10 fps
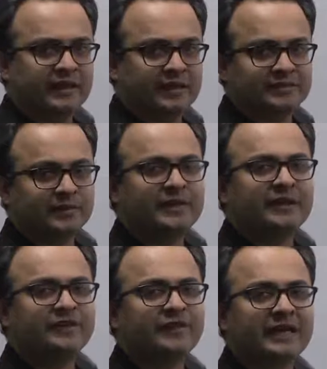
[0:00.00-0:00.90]
And
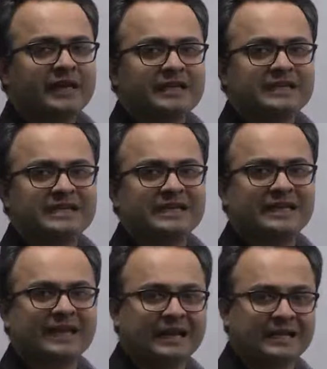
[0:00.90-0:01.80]
similarly, if a is
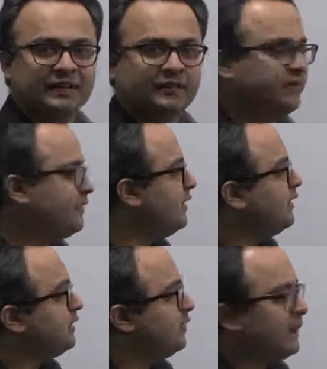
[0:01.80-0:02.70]
negative,
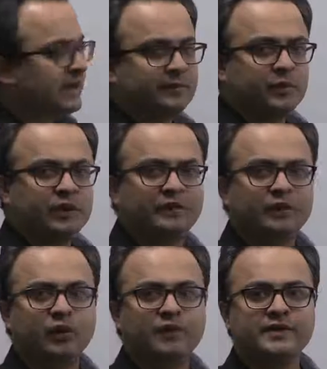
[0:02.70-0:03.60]
the parabola will
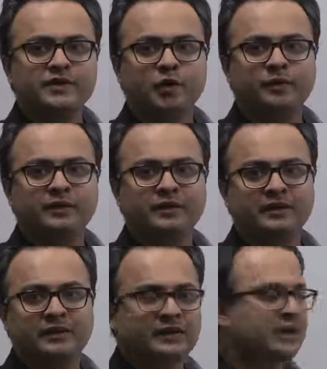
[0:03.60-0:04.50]
always open
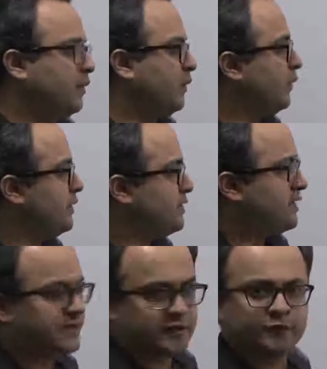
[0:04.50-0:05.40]
down, which is
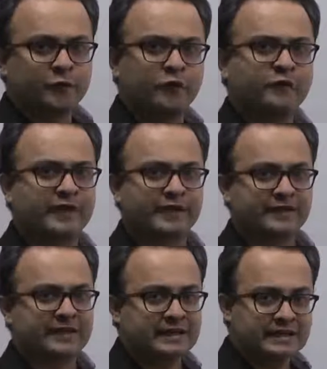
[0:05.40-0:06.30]
cases 4, 5,
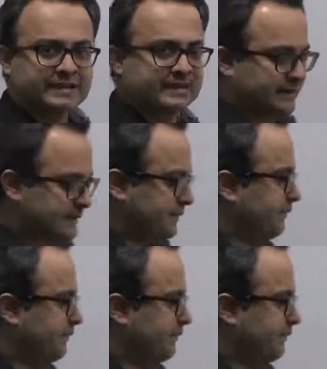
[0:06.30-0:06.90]
and 6.